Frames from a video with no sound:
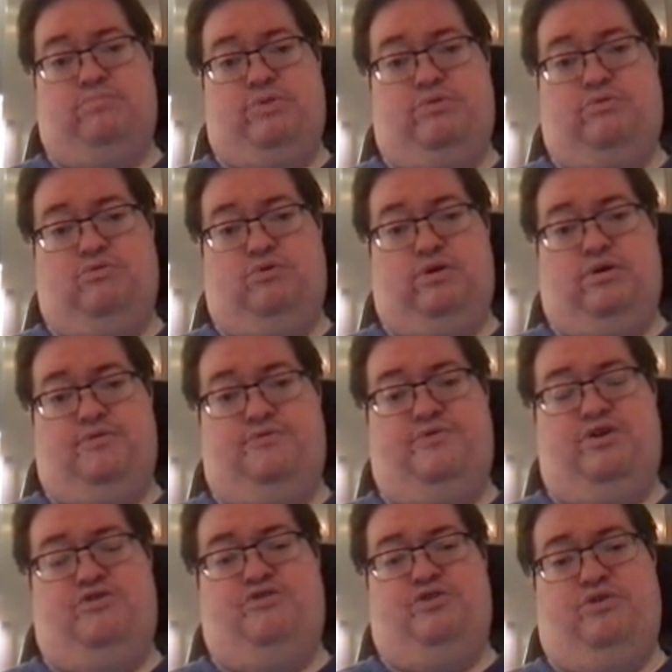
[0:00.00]
So there are
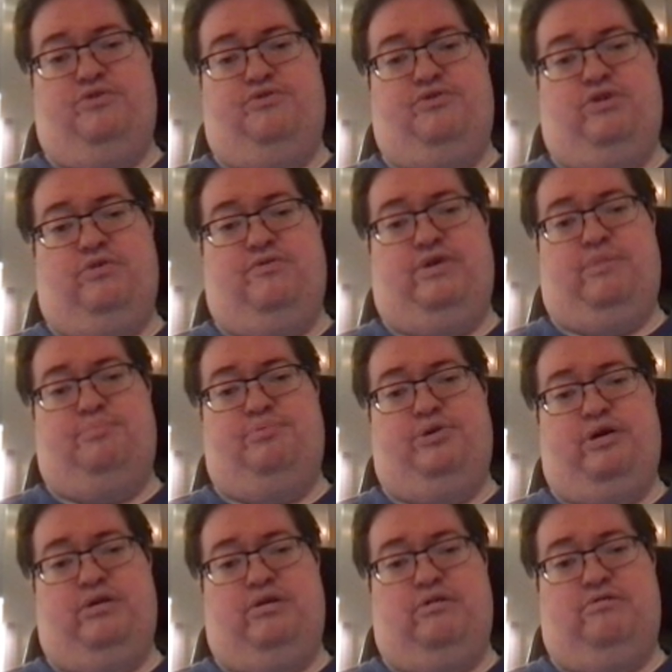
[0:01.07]
features of that
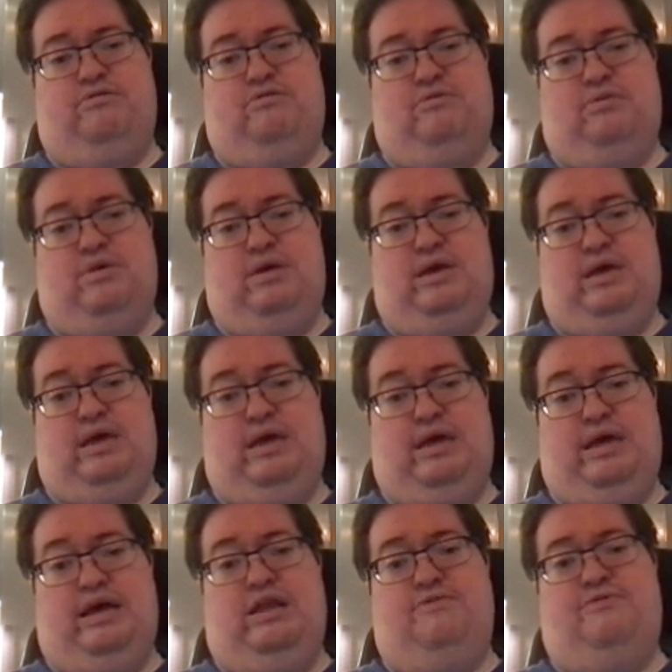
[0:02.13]
product,
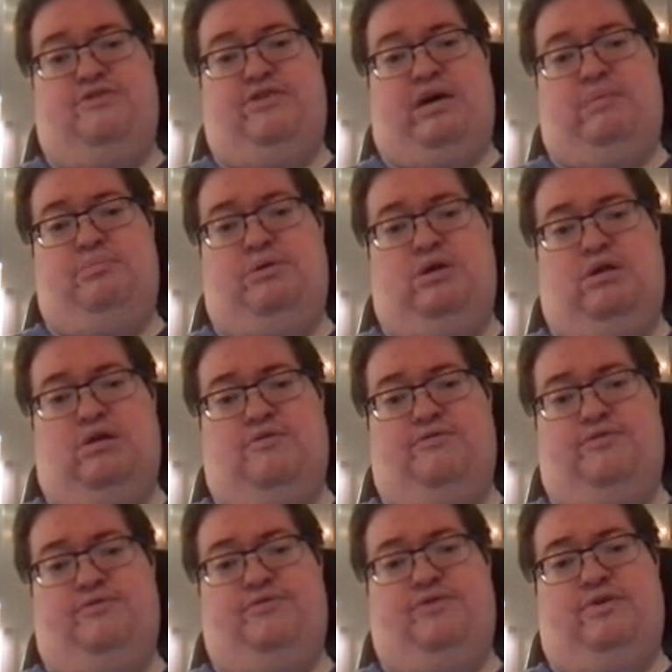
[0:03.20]
and if he's happy enough,
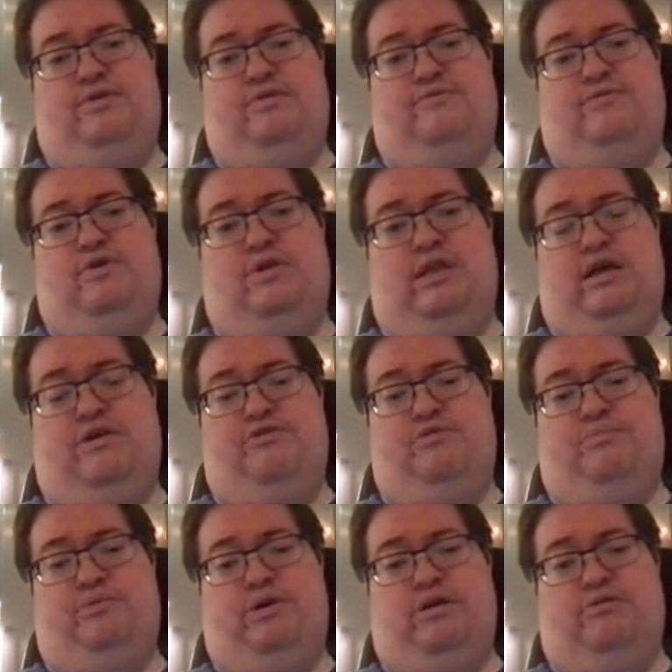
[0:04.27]
if he likes the
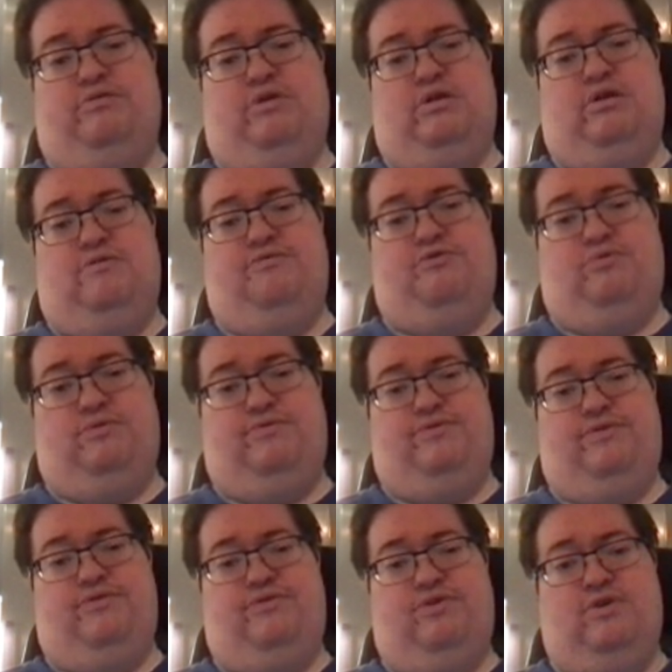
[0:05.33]
product enough, so if
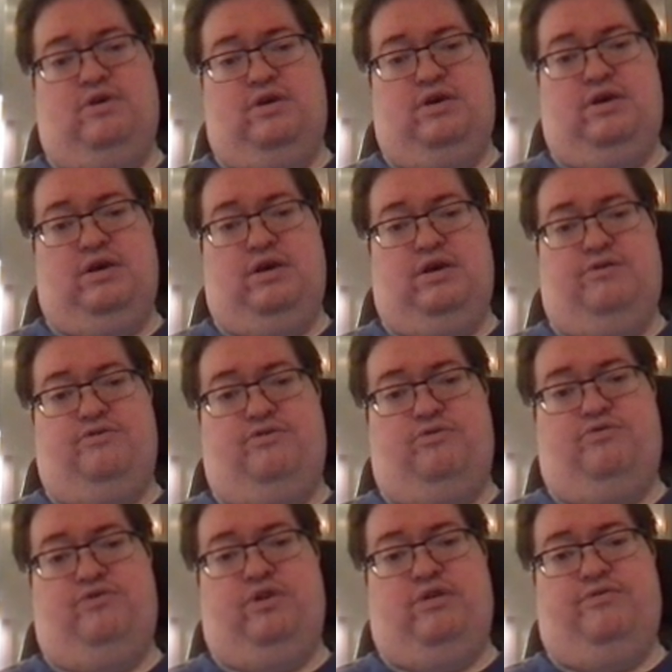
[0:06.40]
his
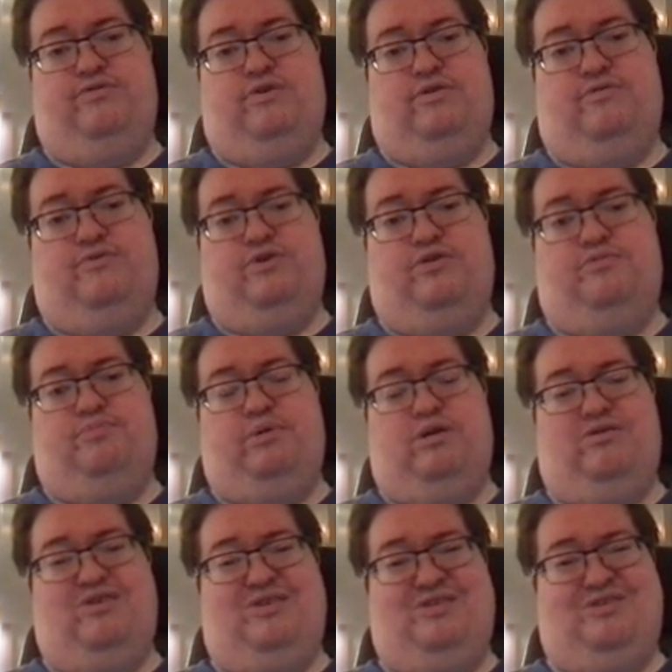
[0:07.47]
utility for this
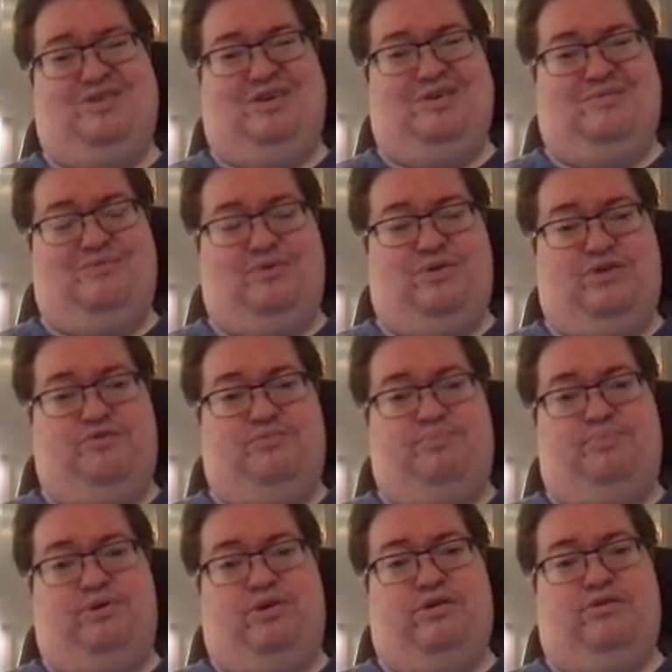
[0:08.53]
product
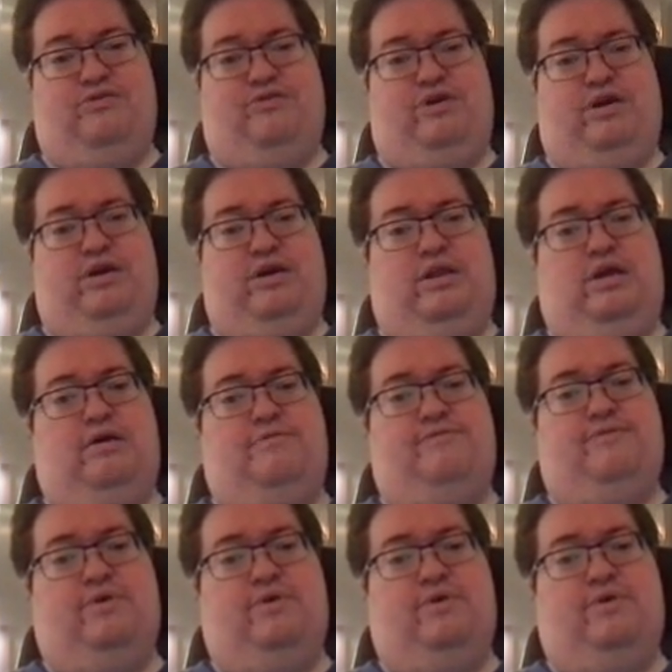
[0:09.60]
is high enough,